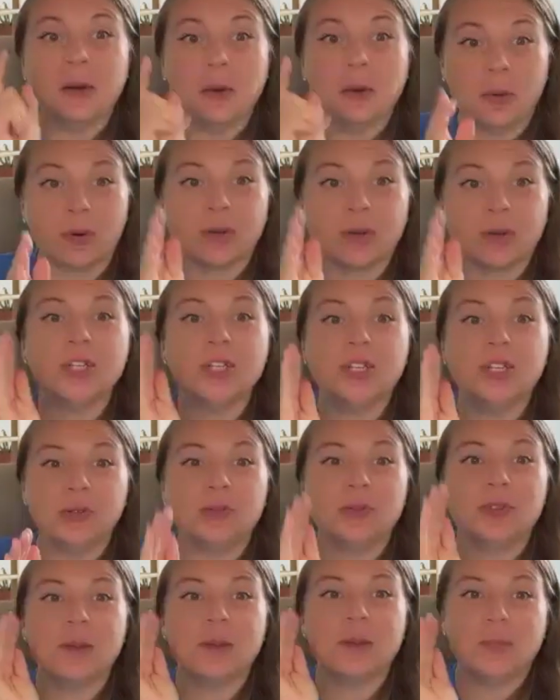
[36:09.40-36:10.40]
in order to
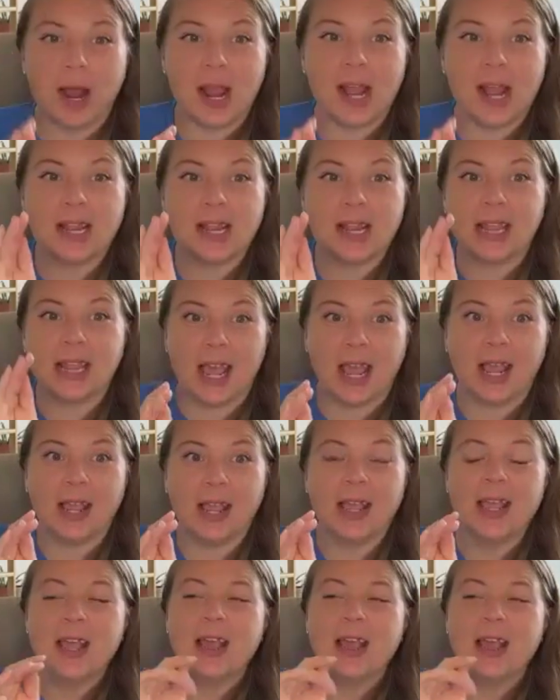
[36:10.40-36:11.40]
do the brain thing,
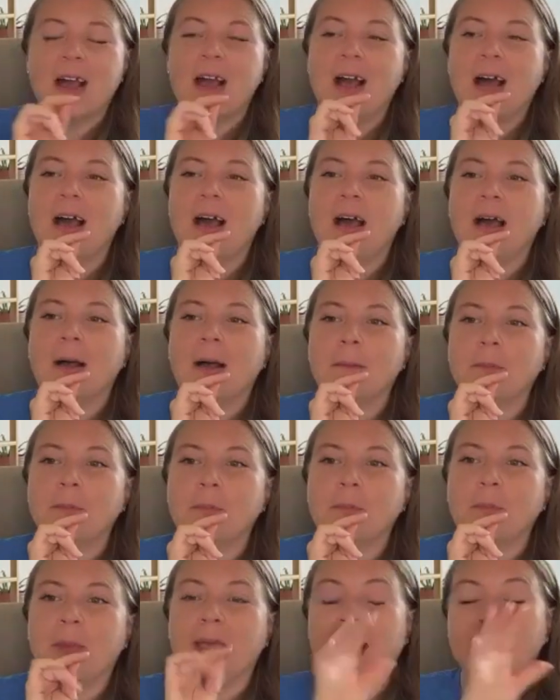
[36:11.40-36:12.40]

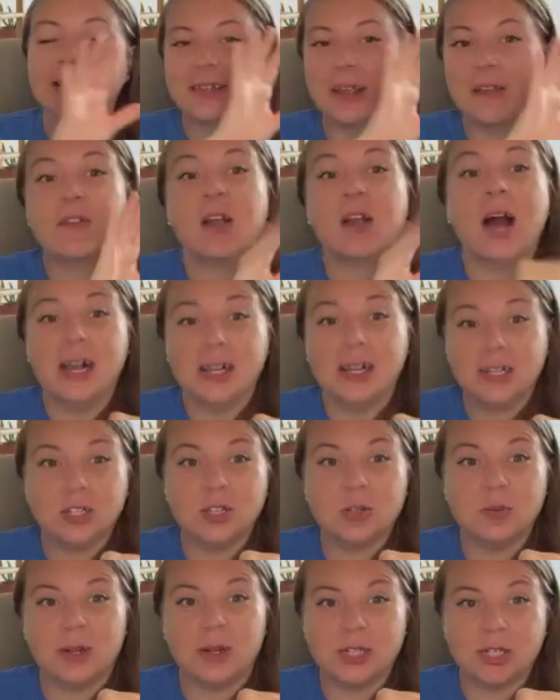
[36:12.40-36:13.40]
because I've got
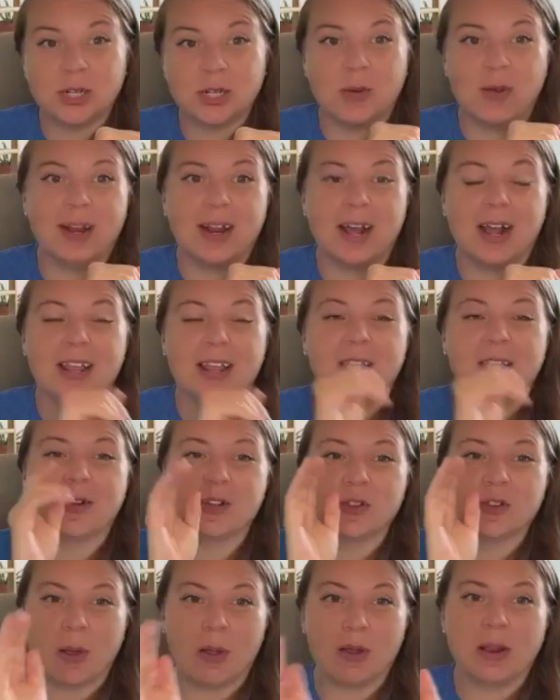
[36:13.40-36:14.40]
too much going on here,
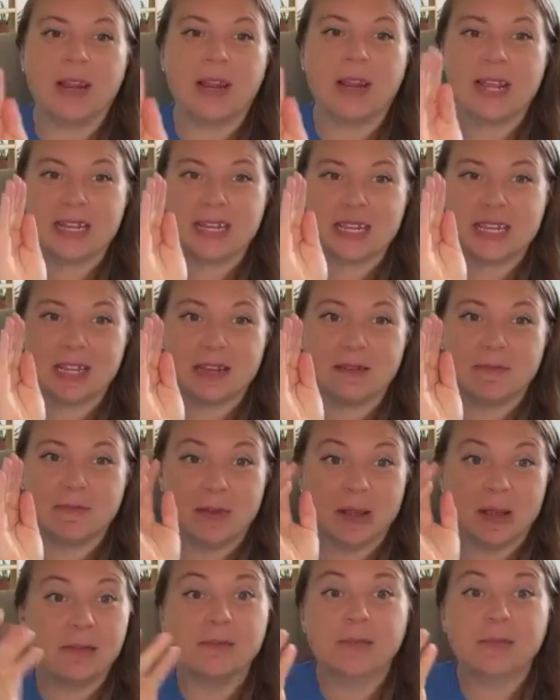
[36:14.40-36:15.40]
and so I need to
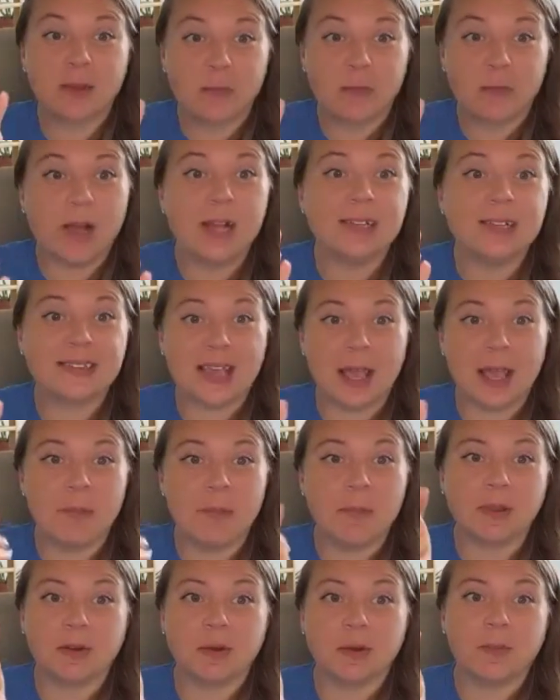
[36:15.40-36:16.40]
somewhat escape
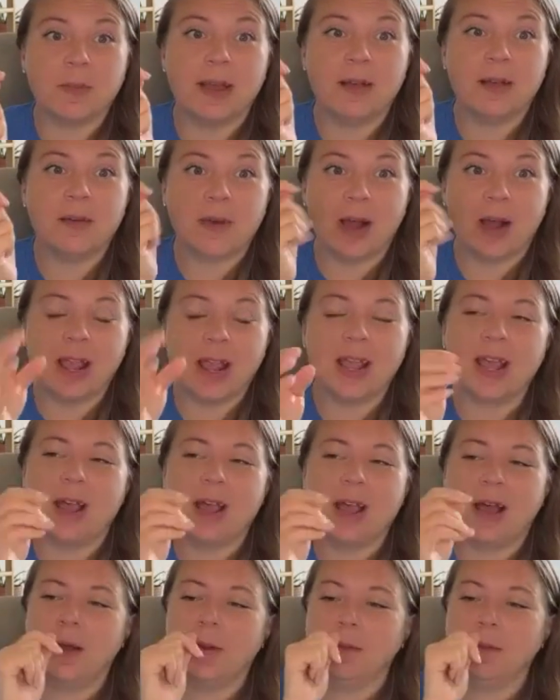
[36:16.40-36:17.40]
a little bit, right?
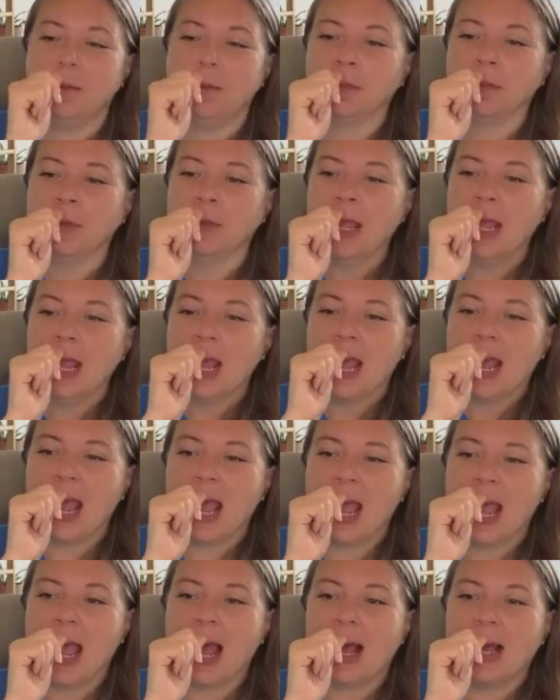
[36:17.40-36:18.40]

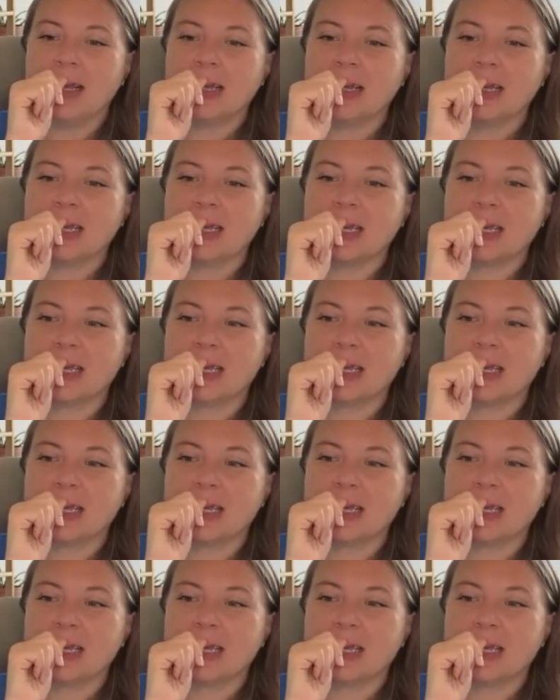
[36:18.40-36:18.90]
And